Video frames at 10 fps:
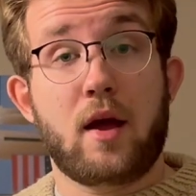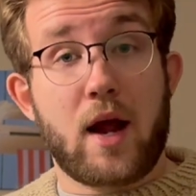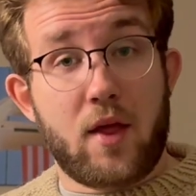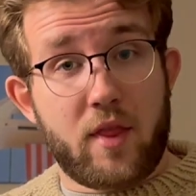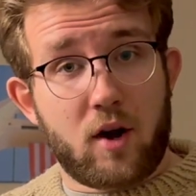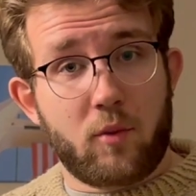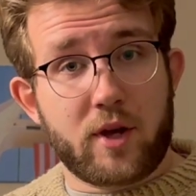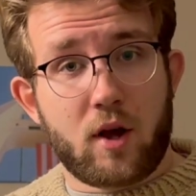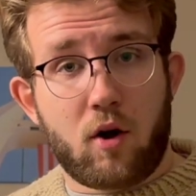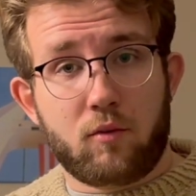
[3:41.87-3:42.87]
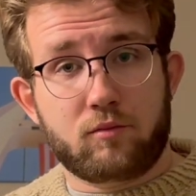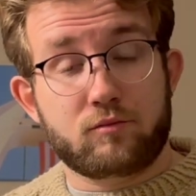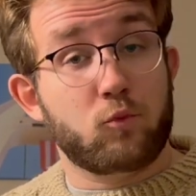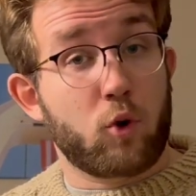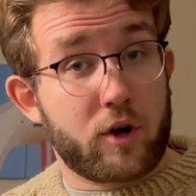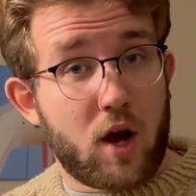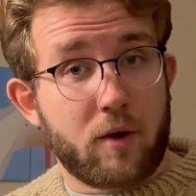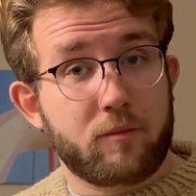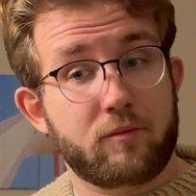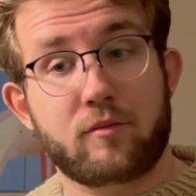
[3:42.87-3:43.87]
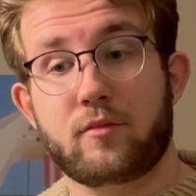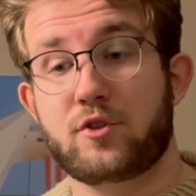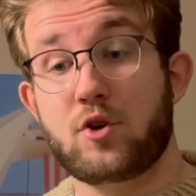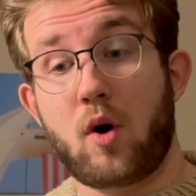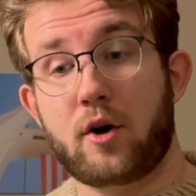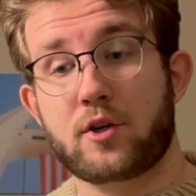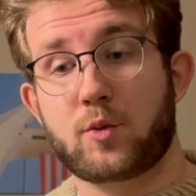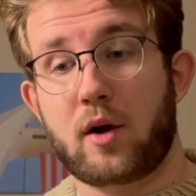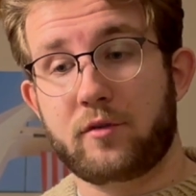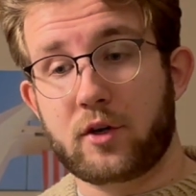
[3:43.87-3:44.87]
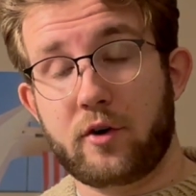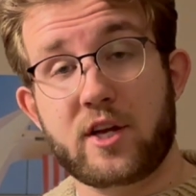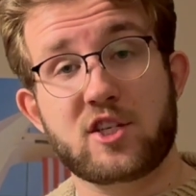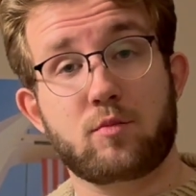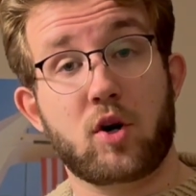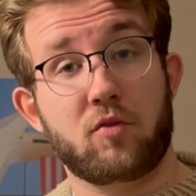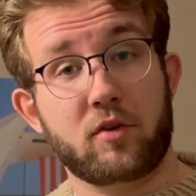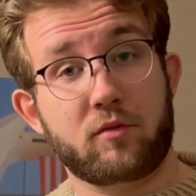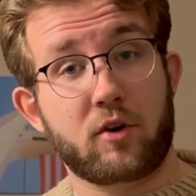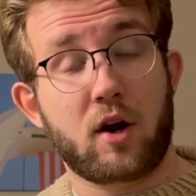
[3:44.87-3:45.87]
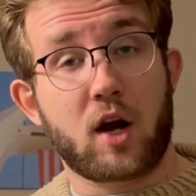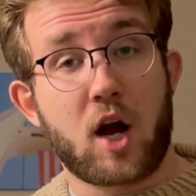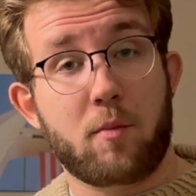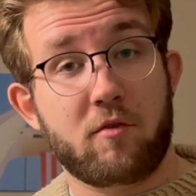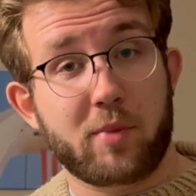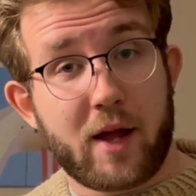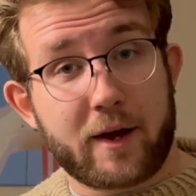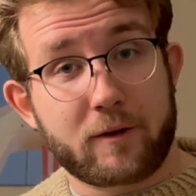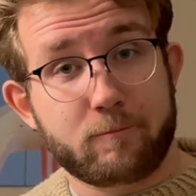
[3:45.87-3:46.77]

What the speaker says: And there we go, we're done. 212 degrees, perfect for our cup of black.